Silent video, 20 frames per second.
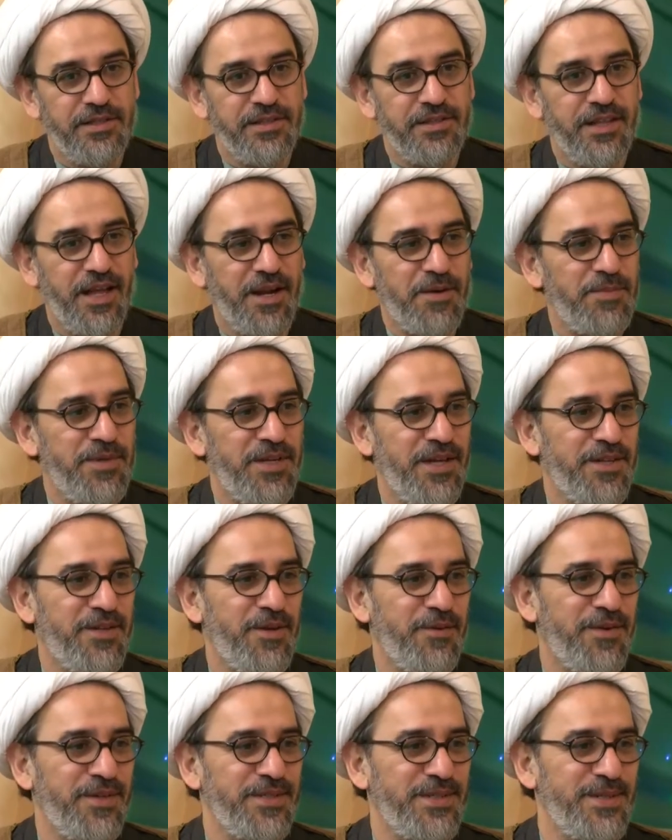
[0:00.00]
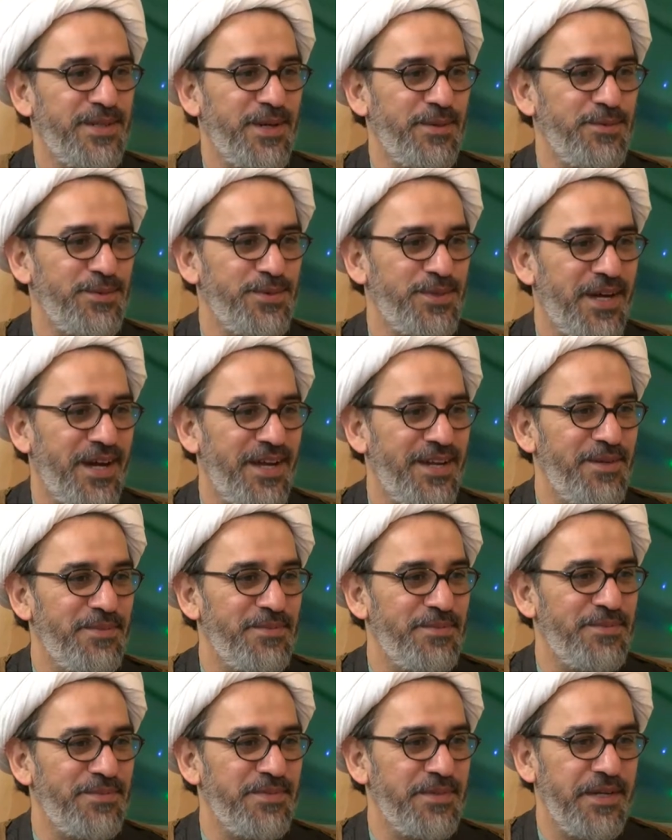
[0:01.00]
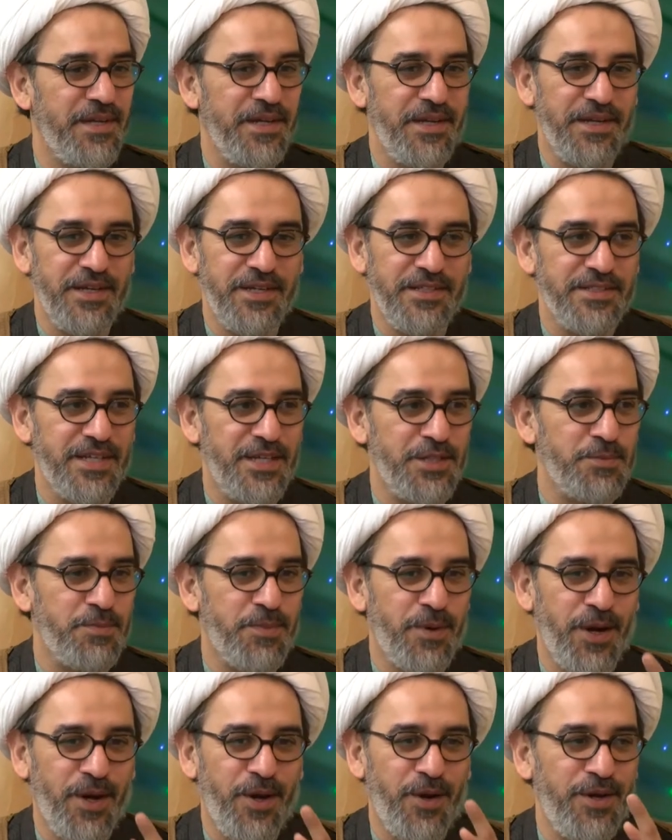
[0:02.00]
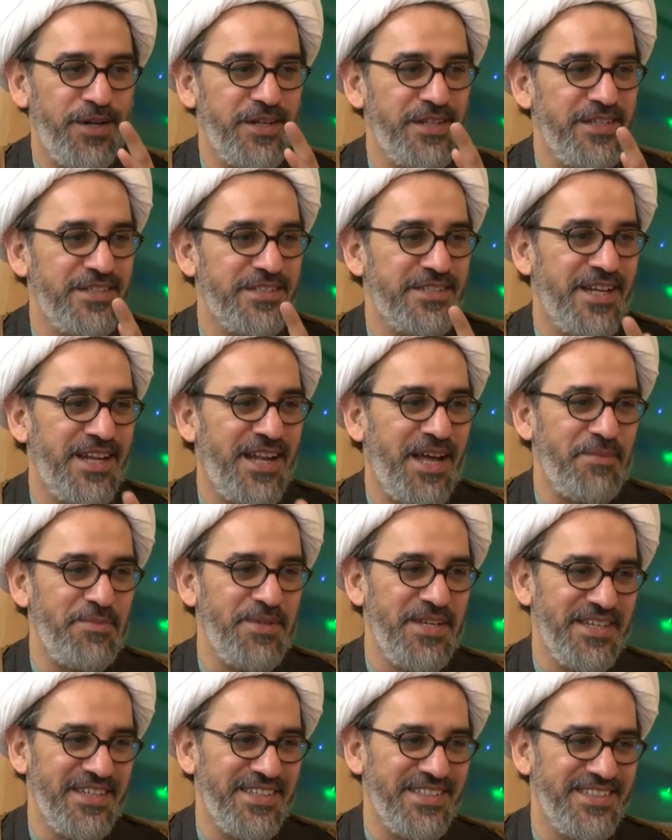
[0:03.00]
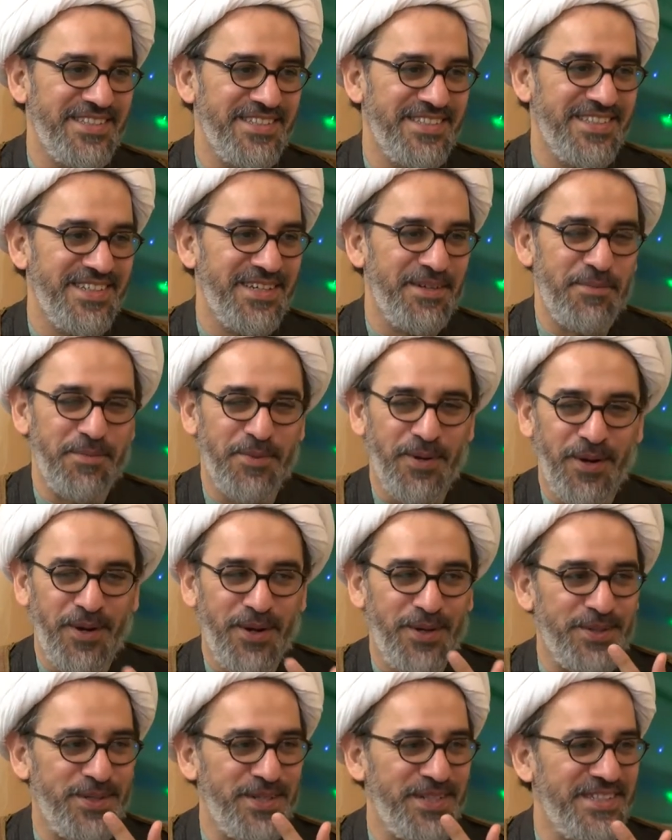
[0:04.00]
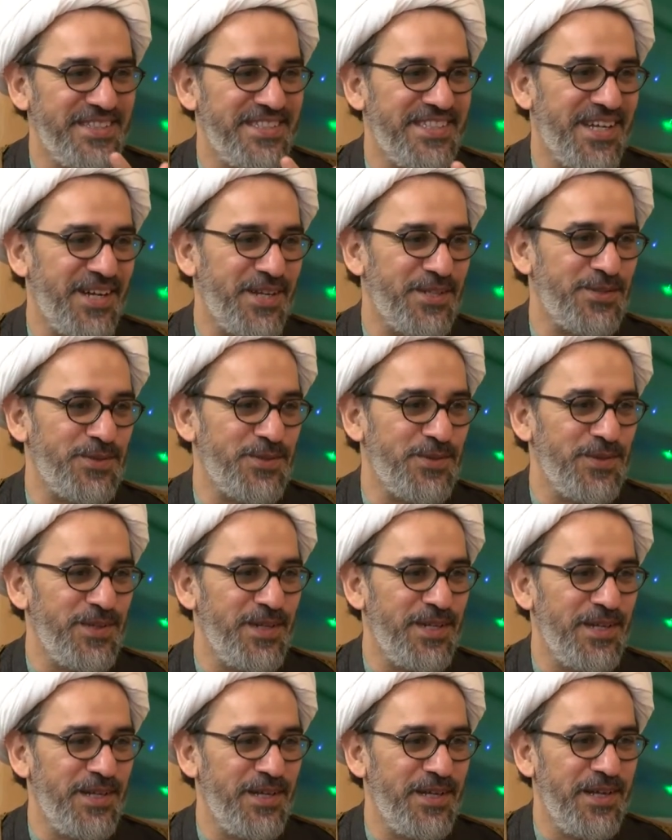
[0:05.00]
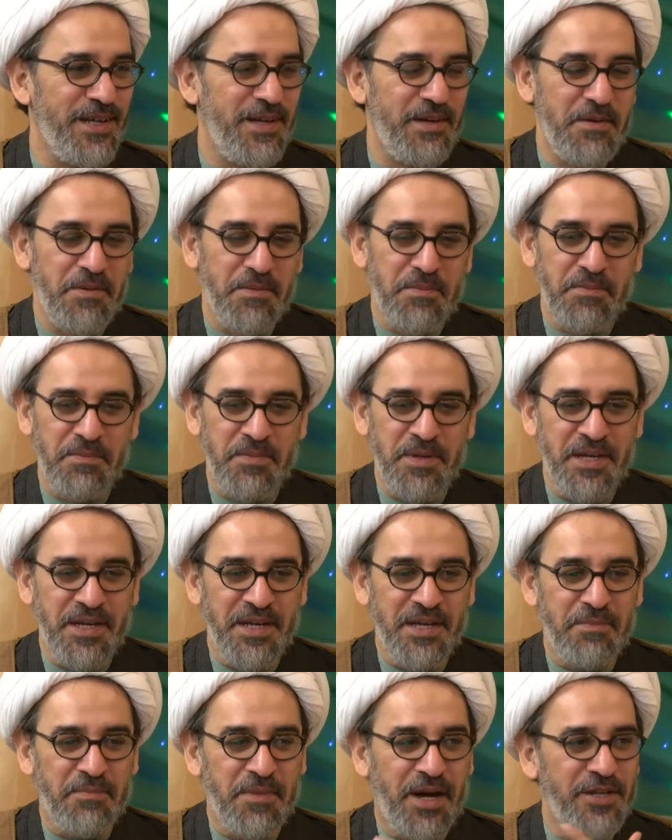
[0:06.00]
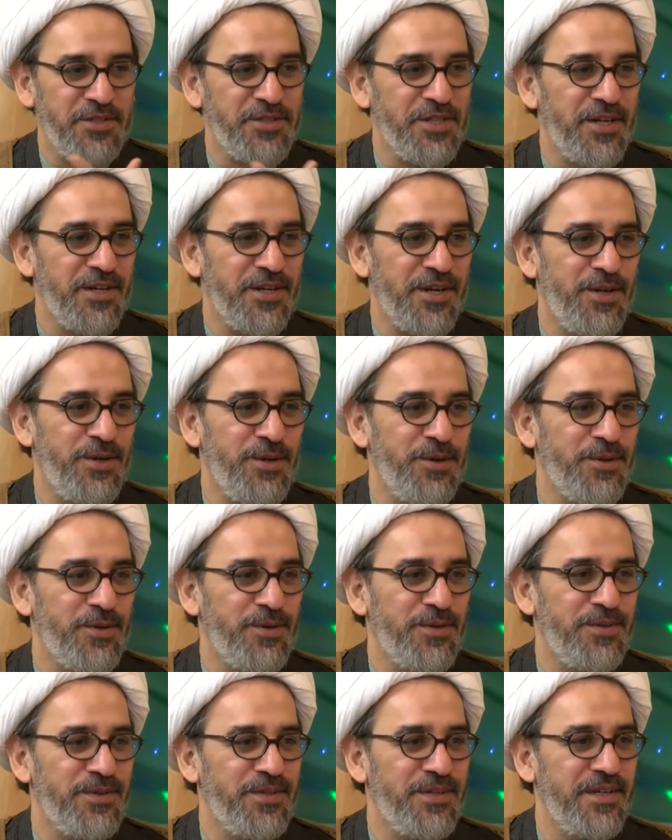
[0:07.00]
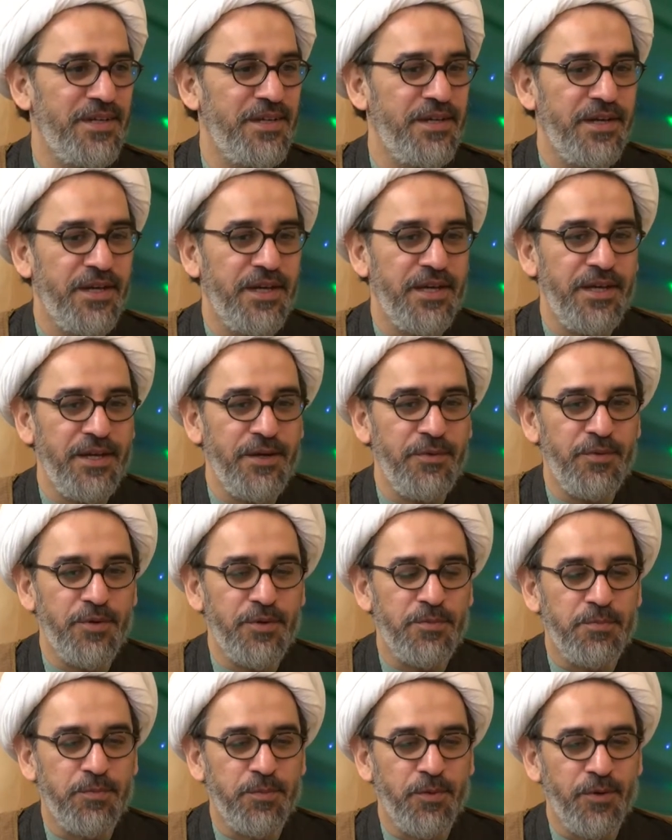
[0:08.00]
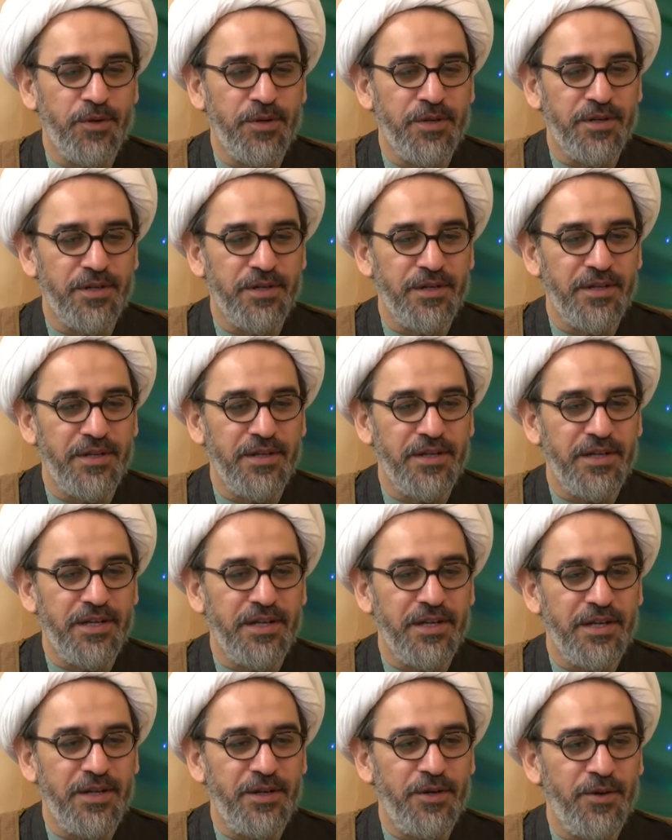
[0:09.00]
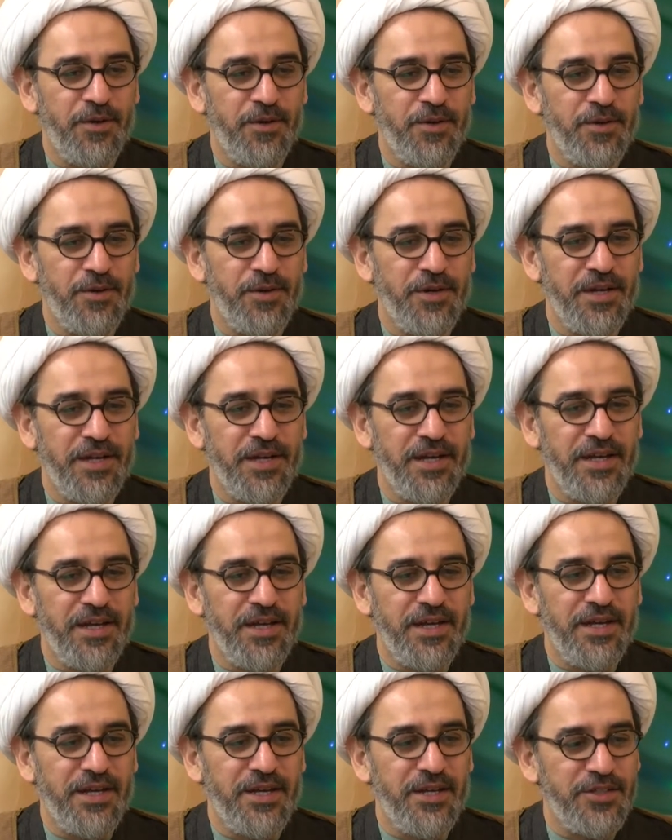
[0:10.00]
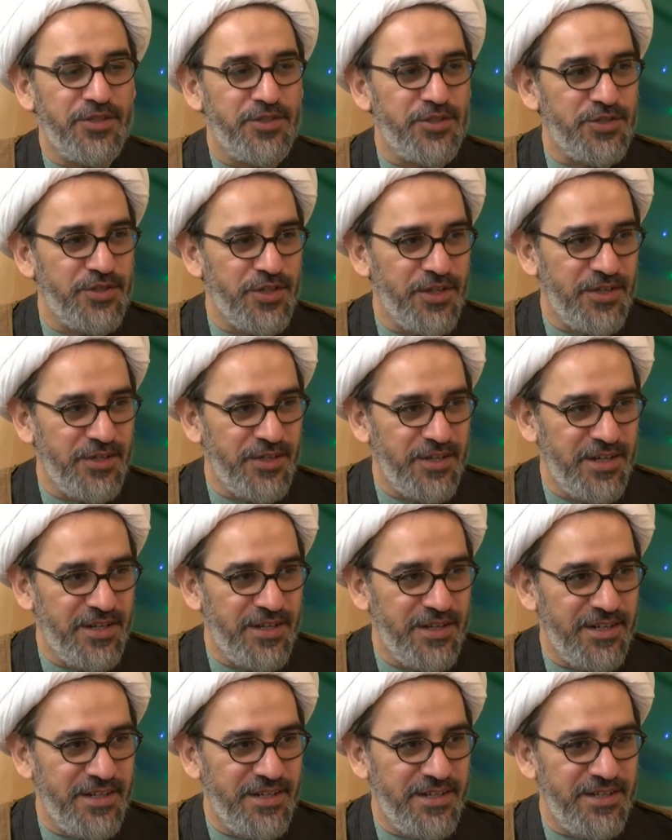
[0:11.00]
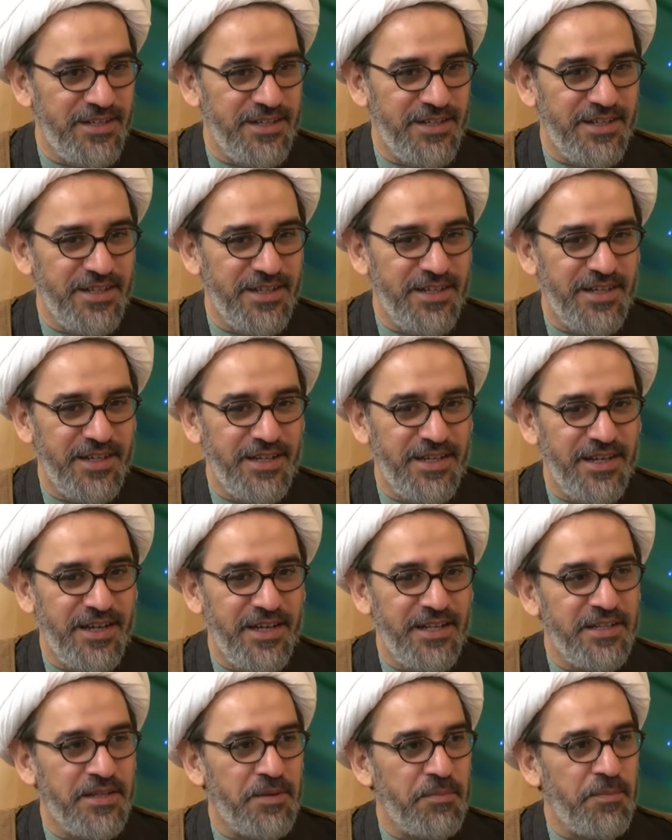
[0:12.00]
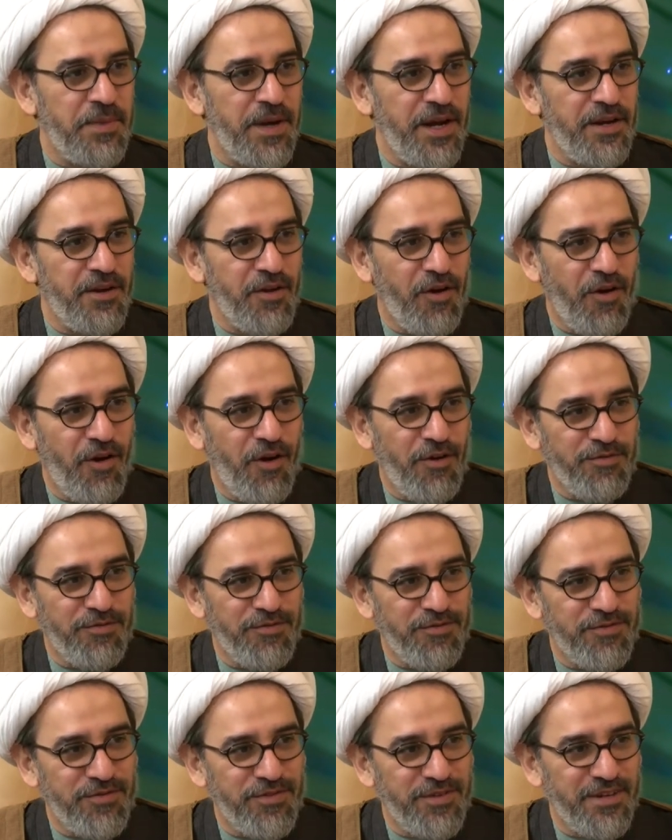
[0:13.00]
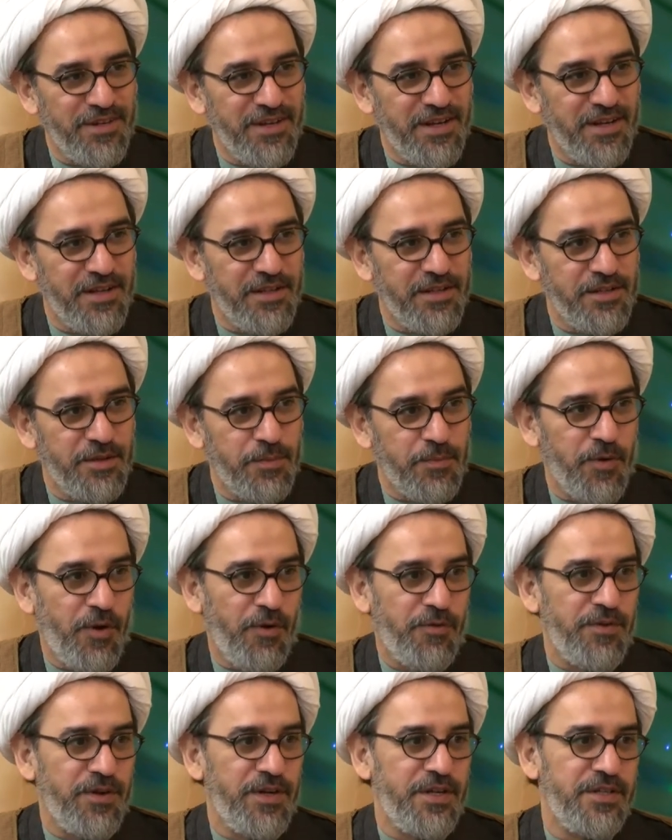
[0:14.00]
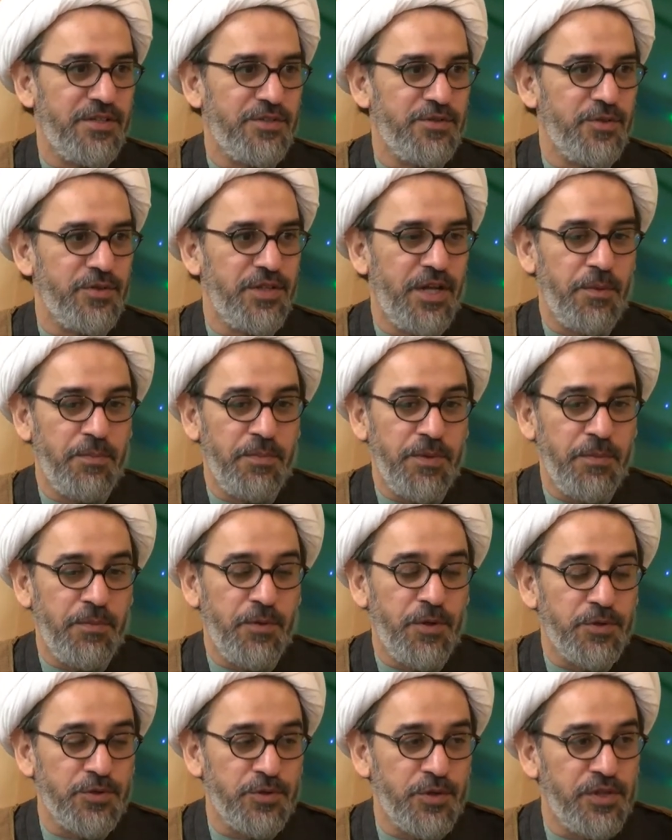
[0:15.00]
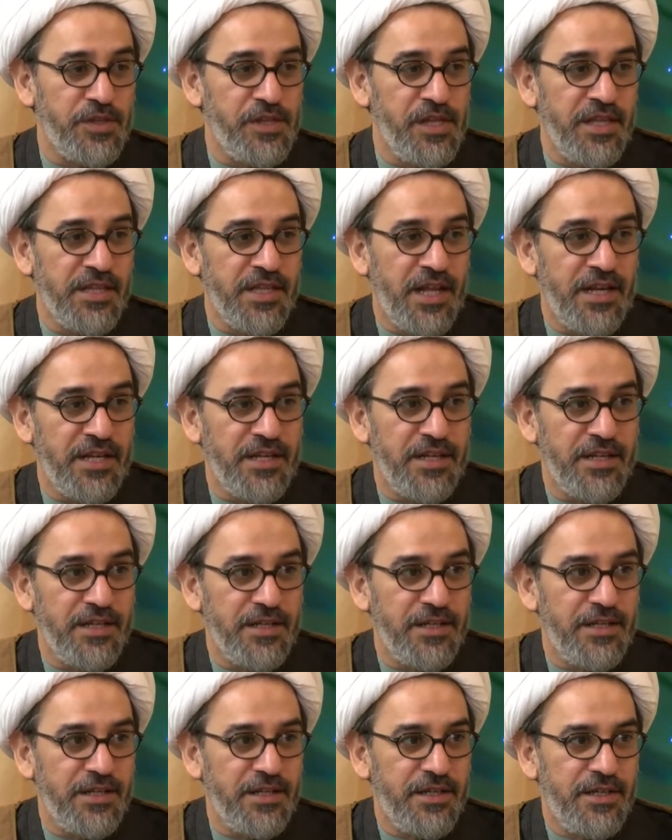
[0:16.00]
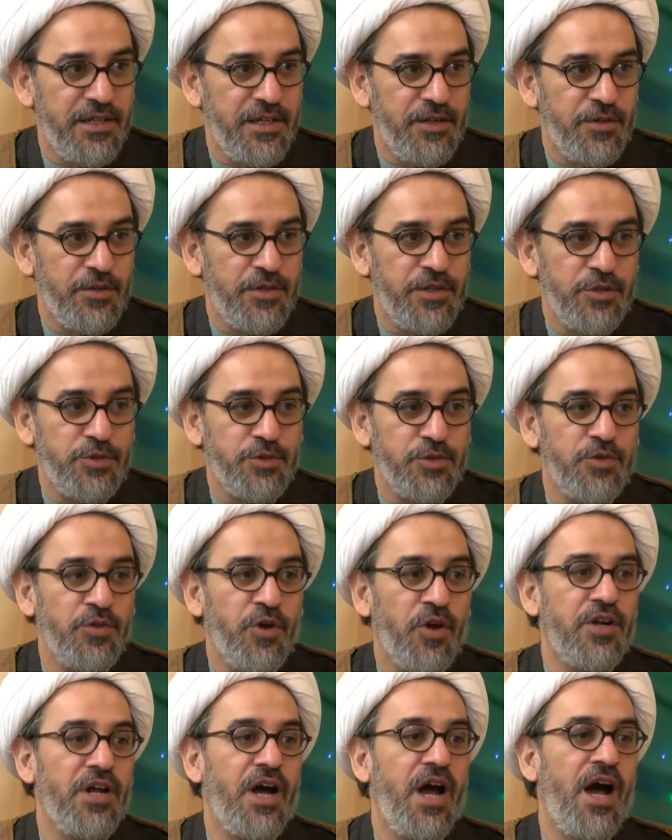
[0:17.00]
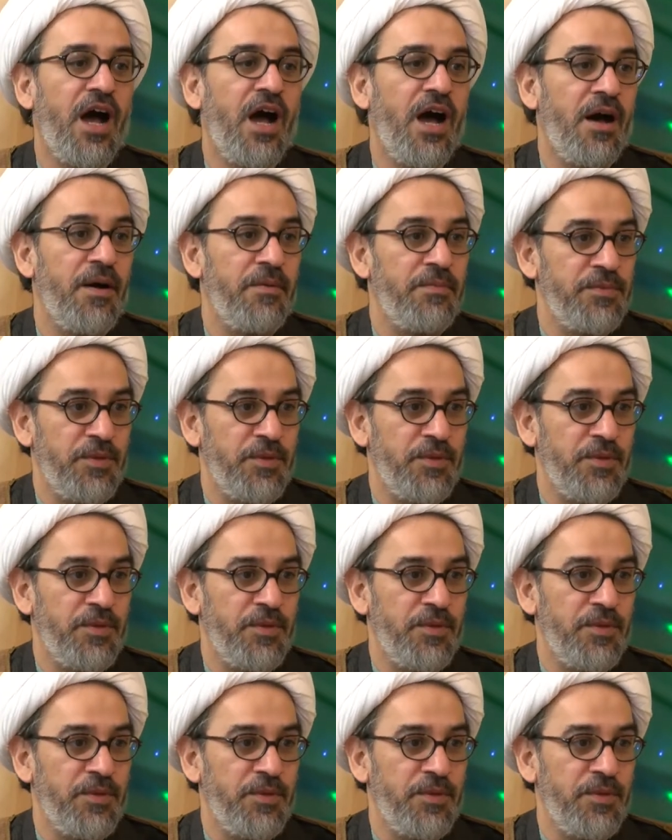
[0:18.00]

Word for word: tarbiyat of Hazrat Abu Talib, he says priority is the Nabi. Priority is the Rasul. Me, my children, no. He would put, you know, his children in the bed of the Prophet, so that people should think that, you know, they should not harm